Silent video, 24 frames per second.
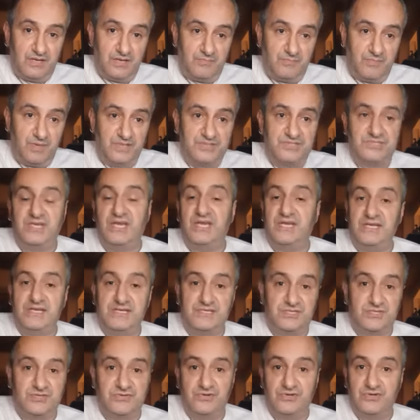
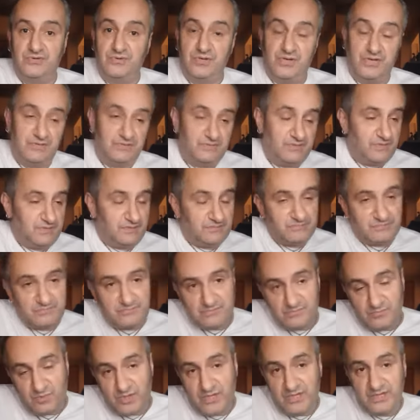Martinez threw an,
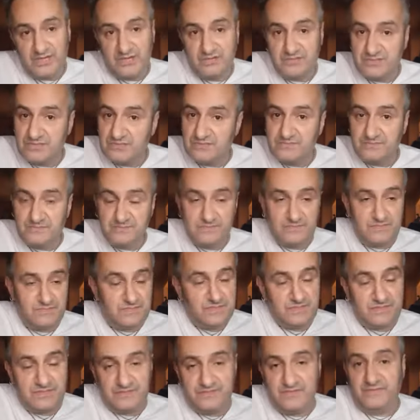one of those
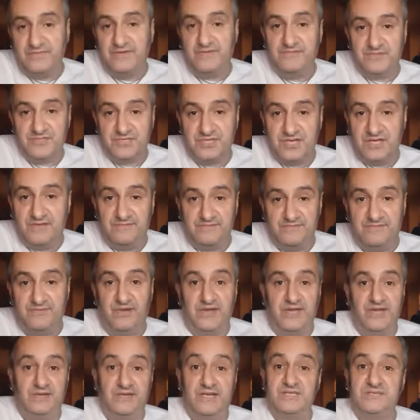if you've ever seen him
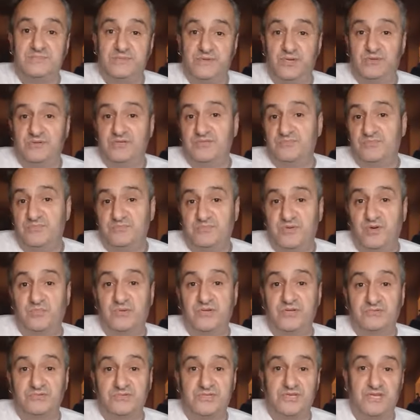fight, and let's be honest, we've
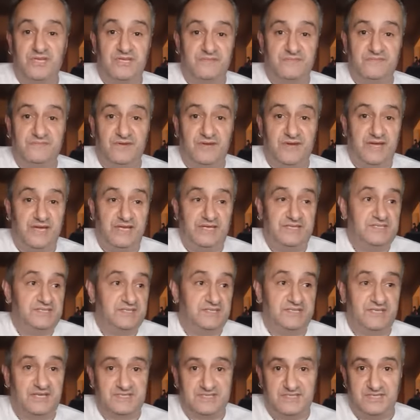probably all seen him fight at least a
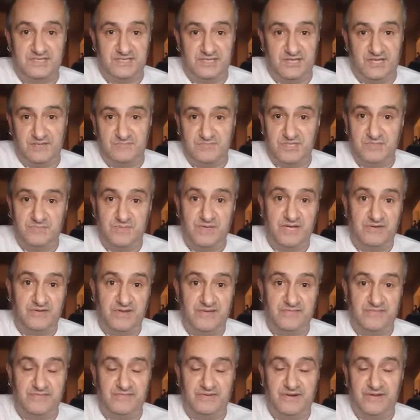dozen times. He's been
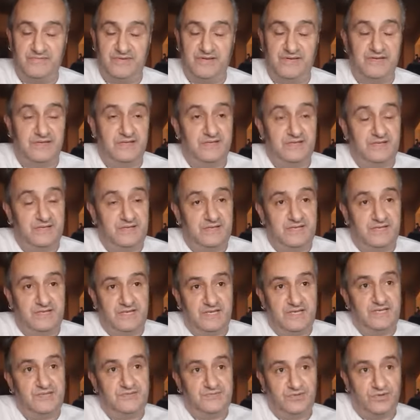around forever.
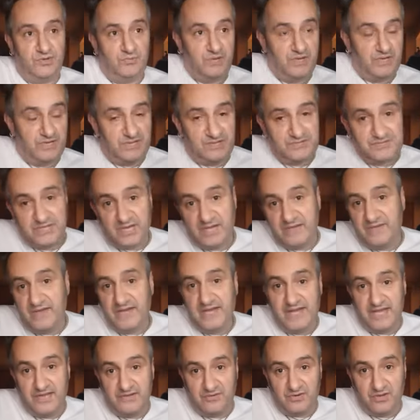He threw one of those
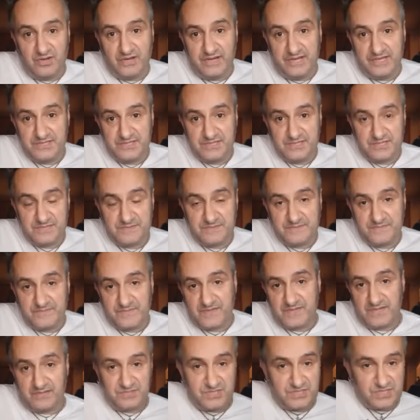overhand rights,
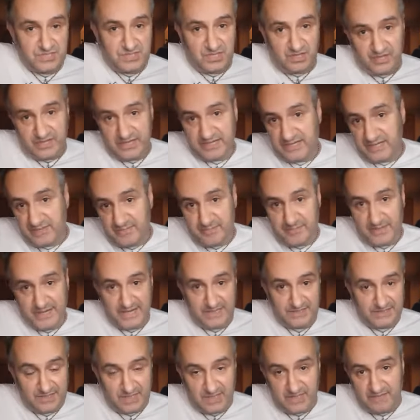those tight,
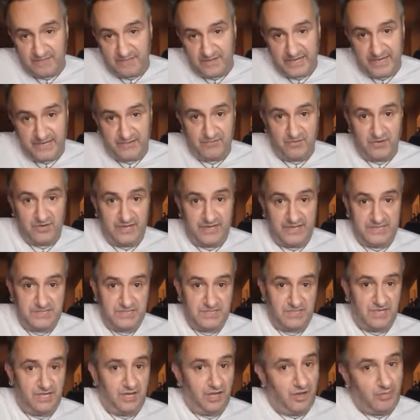compact overhand
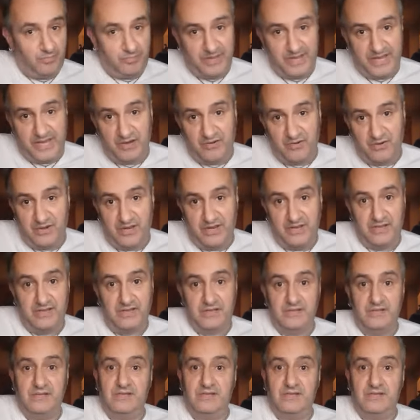rights, a lot of power on it.